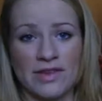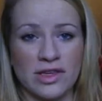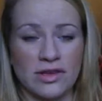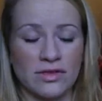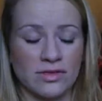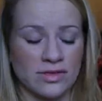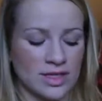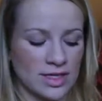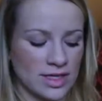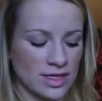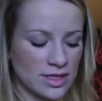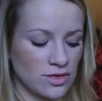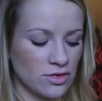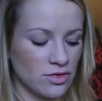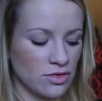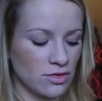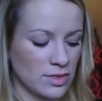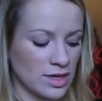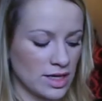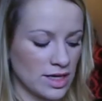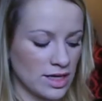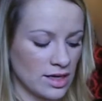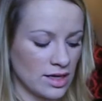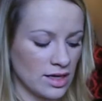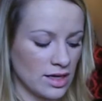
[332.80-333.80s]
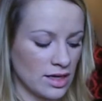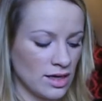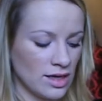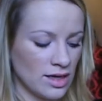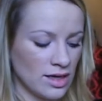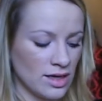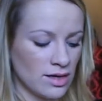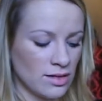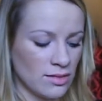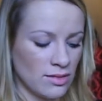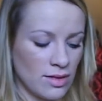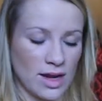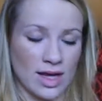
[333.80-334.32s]
never use these normally.
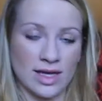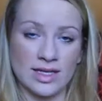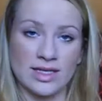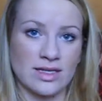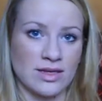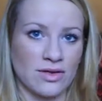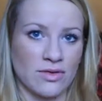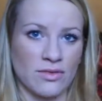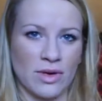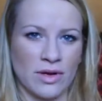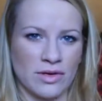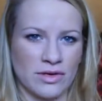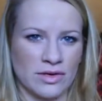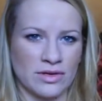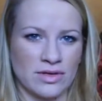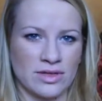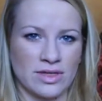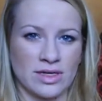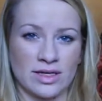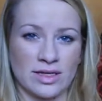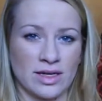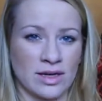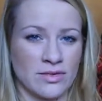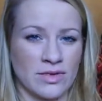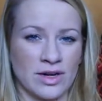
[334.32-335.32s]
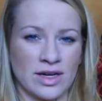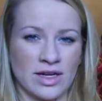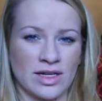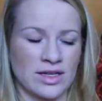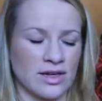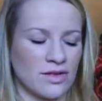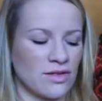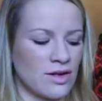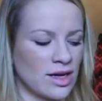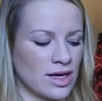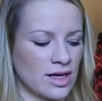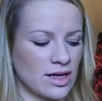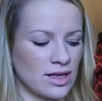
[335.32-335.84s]
Well, I still won't use these, I
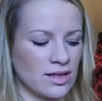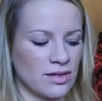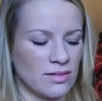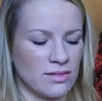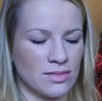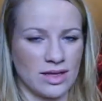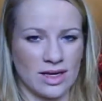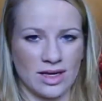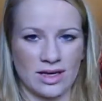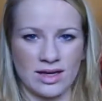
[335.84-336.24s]
really don't like them.